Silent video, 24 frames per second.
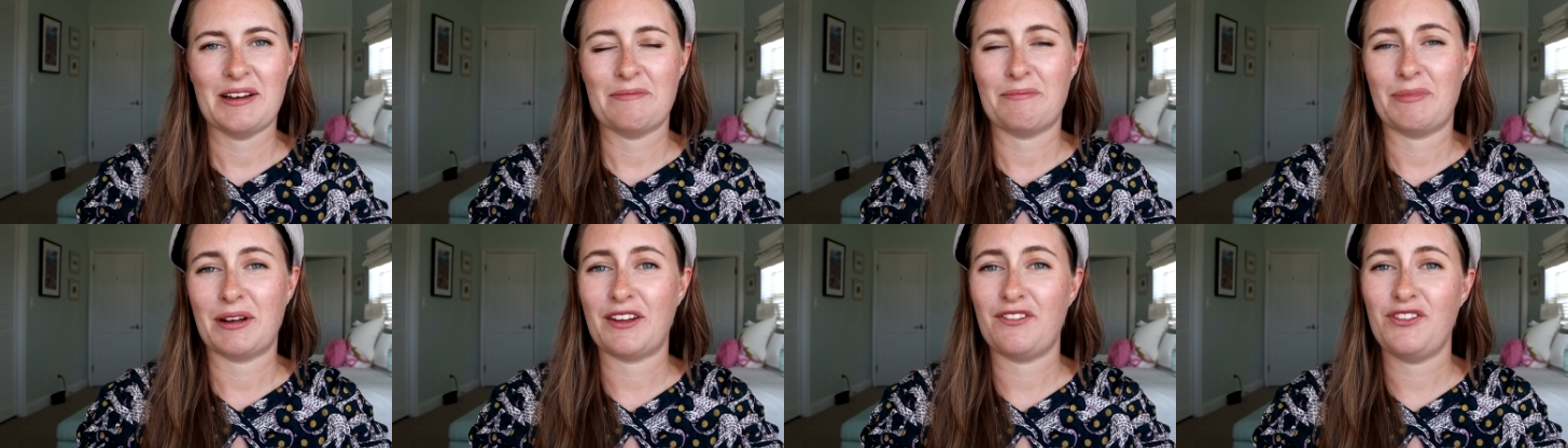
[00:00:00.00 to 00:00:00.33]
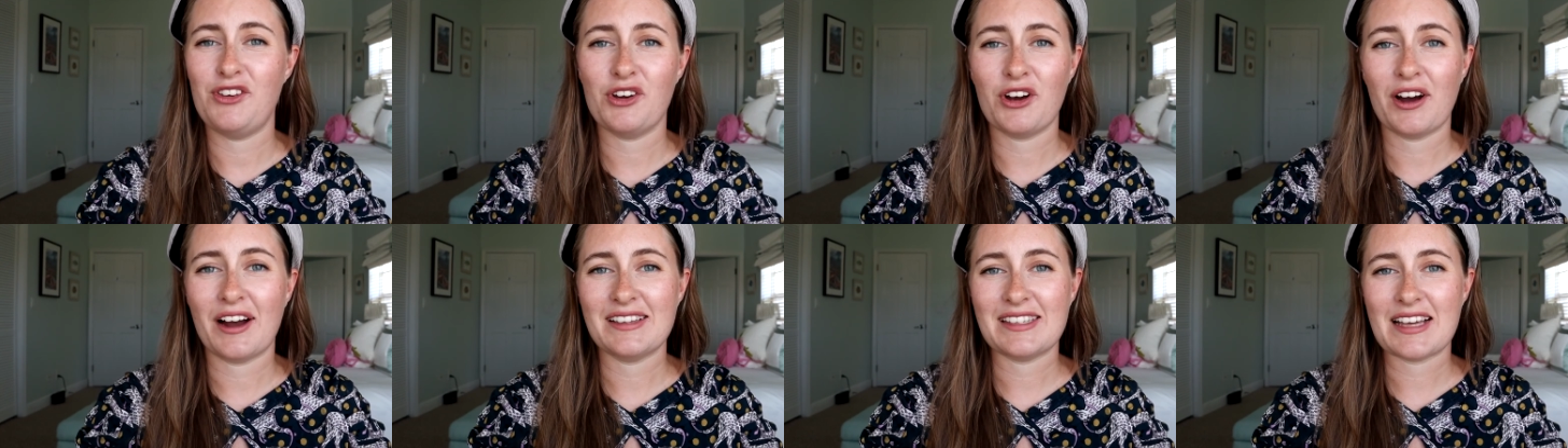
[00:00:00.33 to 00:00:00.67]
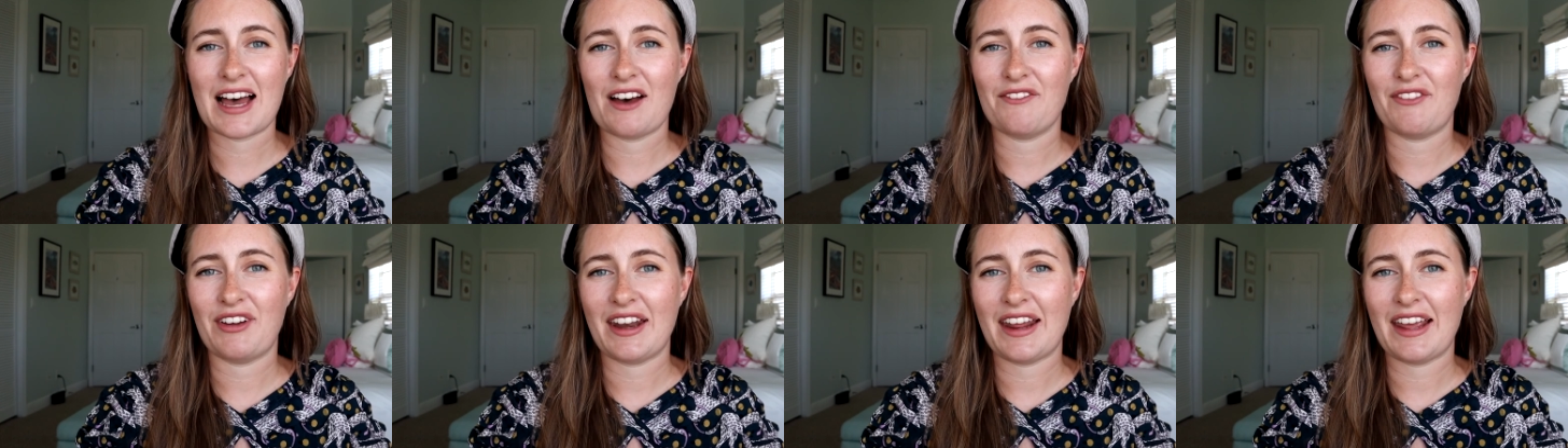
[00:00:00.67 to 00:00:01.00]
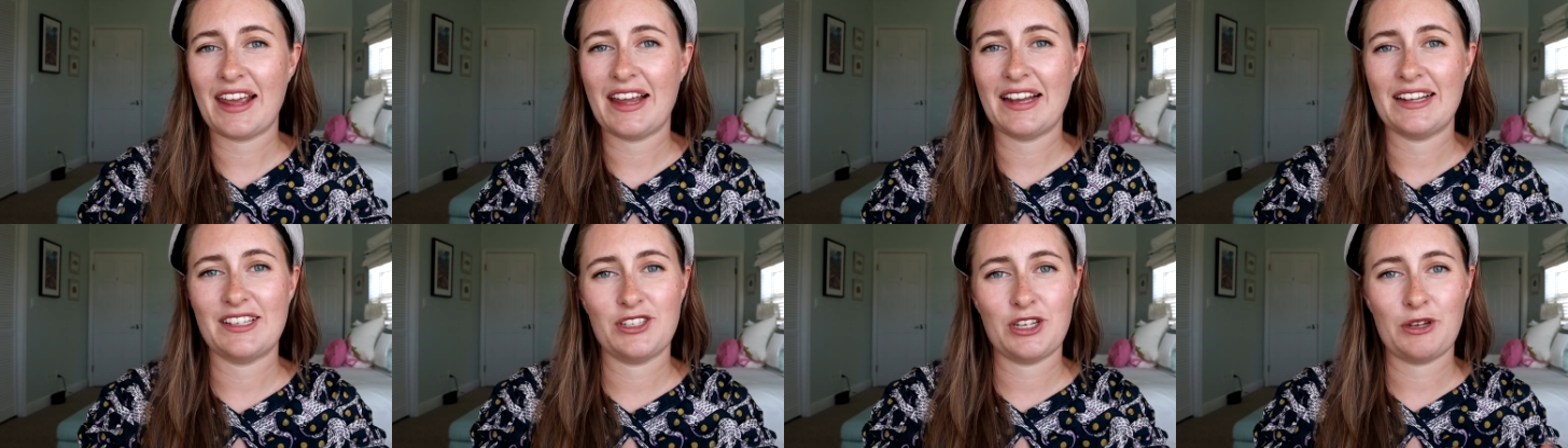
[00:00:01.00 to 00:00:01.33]
But if you guys have
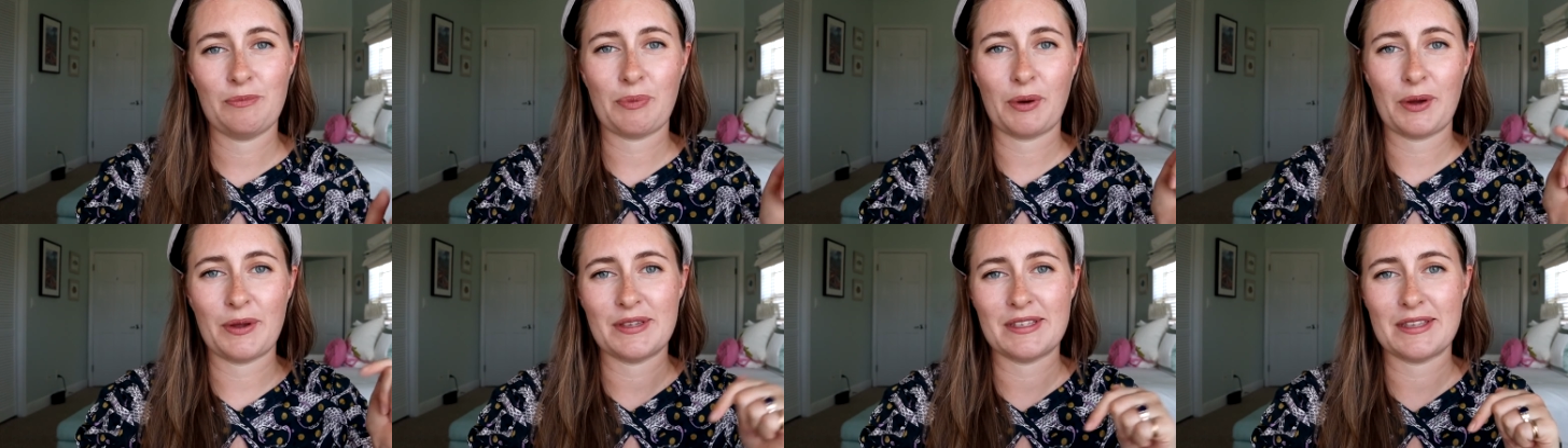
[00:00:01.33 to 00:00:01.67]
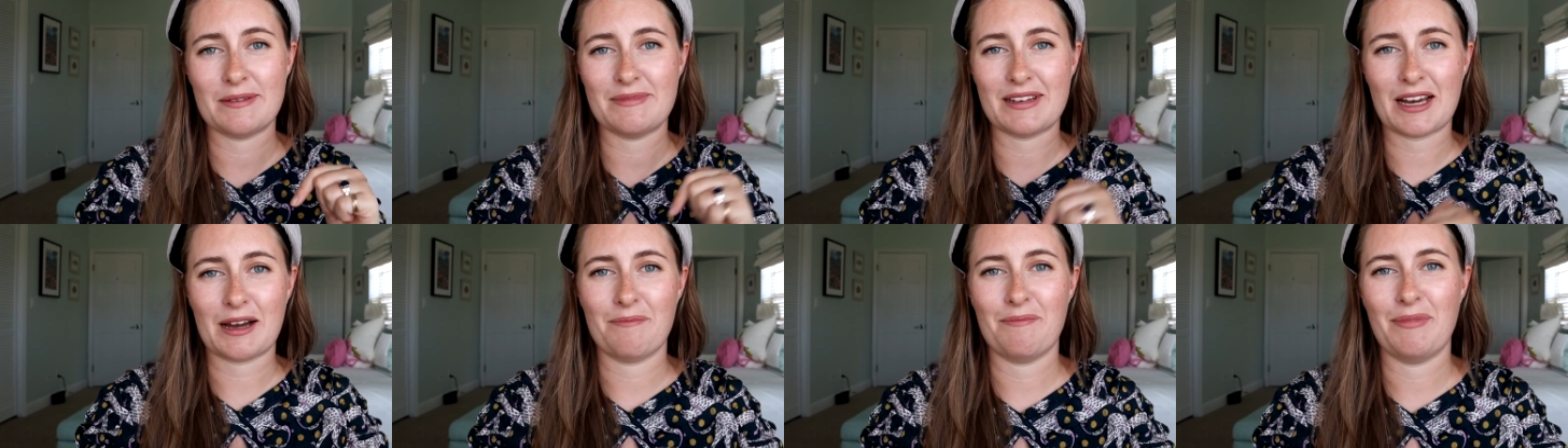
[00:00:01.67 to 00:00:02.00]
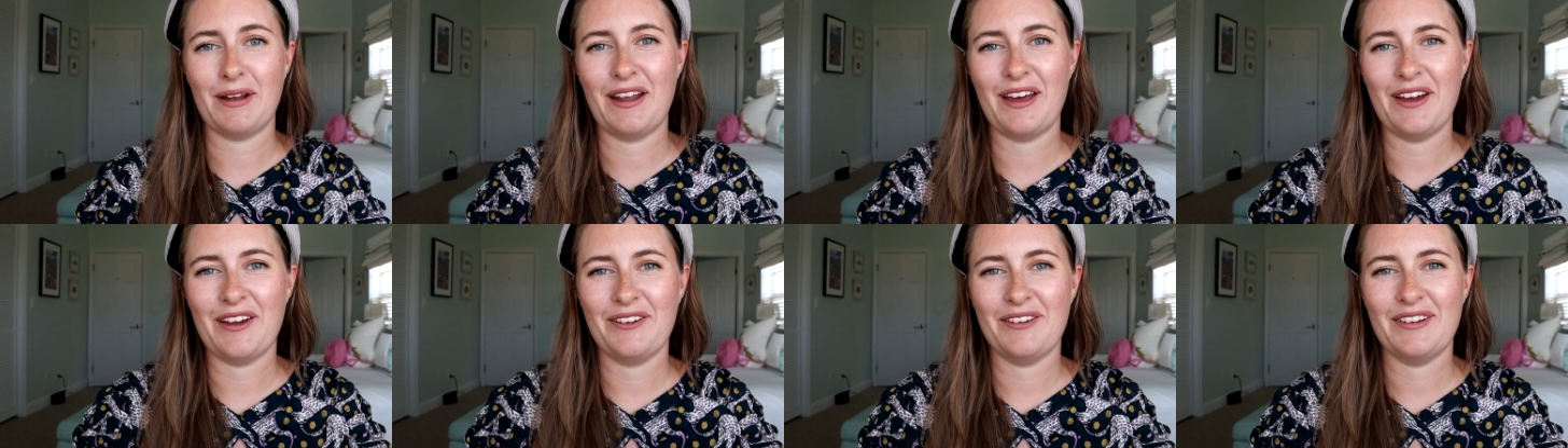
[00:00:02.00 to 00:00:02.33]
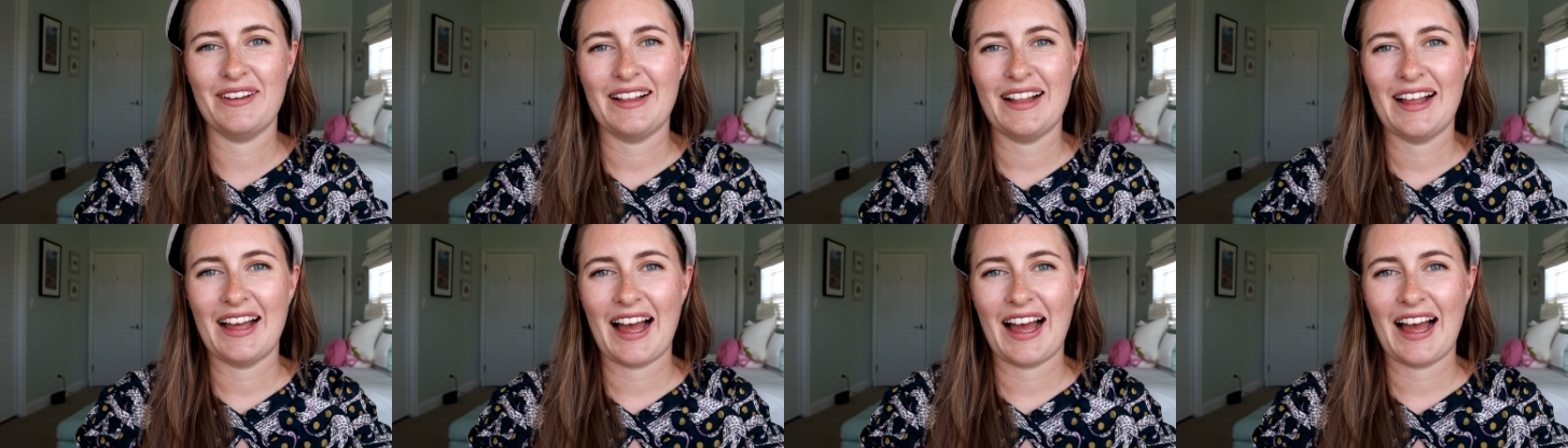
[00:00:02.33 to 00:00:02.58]
any, do post them down below.